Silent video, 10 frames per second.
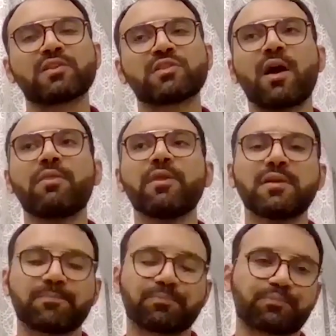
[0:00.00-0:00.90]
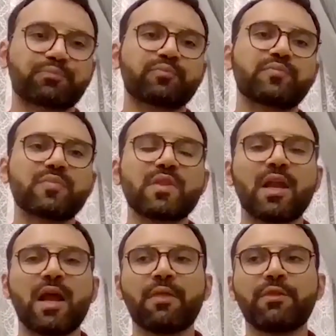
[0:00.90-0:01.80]
So I think
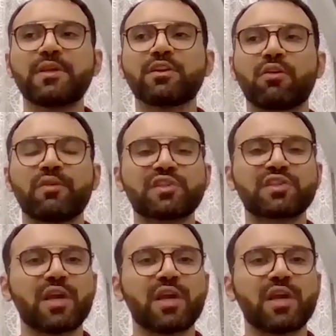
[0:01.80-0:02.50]
this